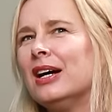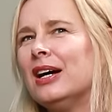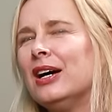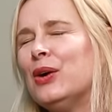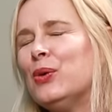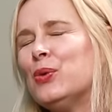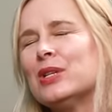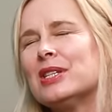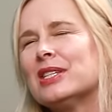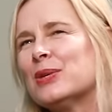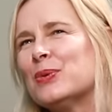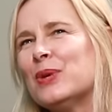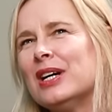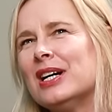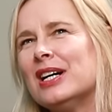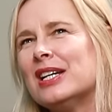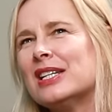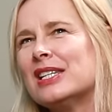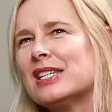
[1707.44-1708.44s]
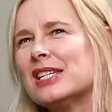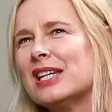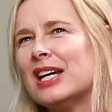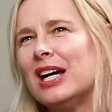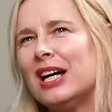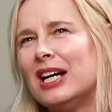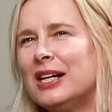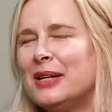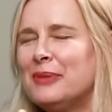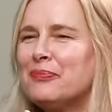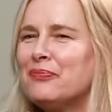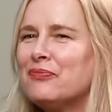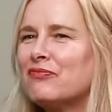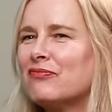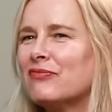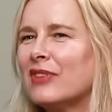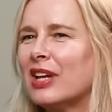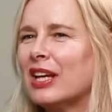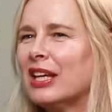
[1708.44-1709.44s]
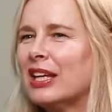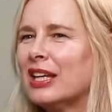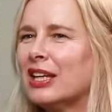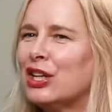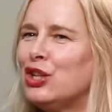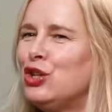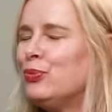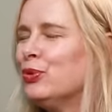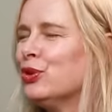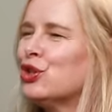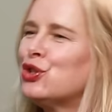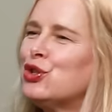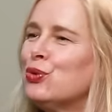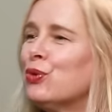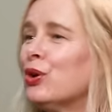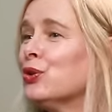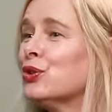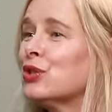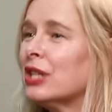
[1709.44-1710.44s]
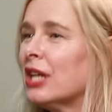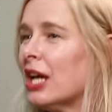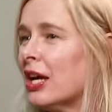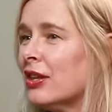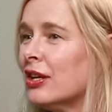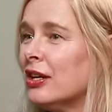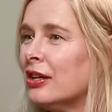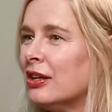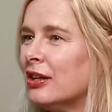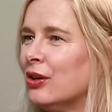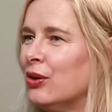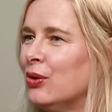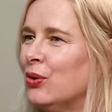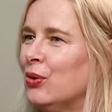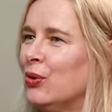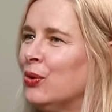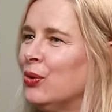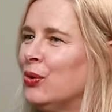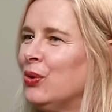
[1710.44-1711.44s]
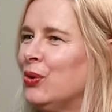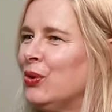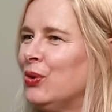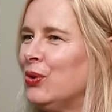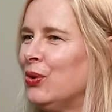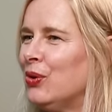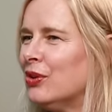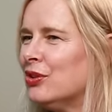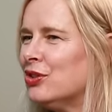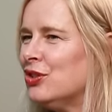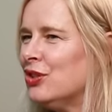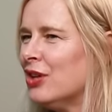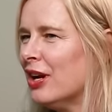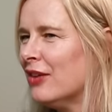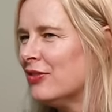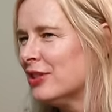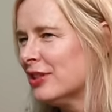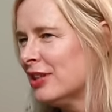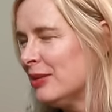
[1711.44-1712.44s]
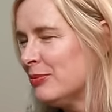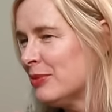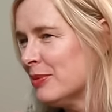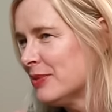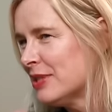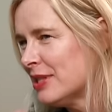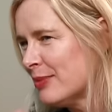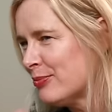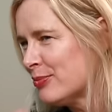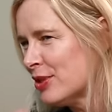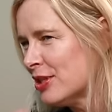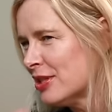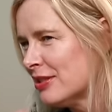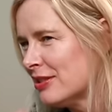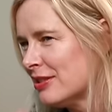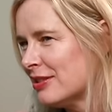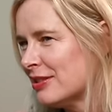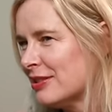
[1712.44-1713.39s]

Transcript: What's the word? Can you put the two roles together or do you have to keep them separate?